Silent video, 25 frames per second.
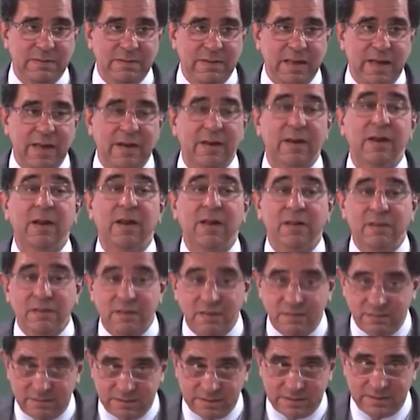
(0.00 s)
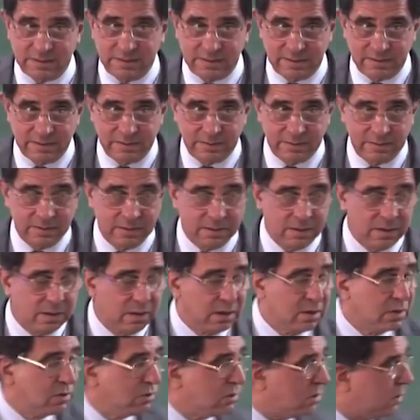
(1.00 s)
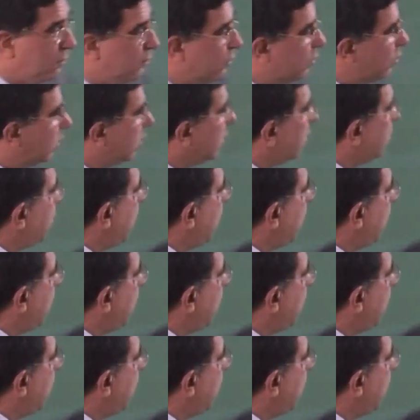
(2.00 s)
than the city. So if you know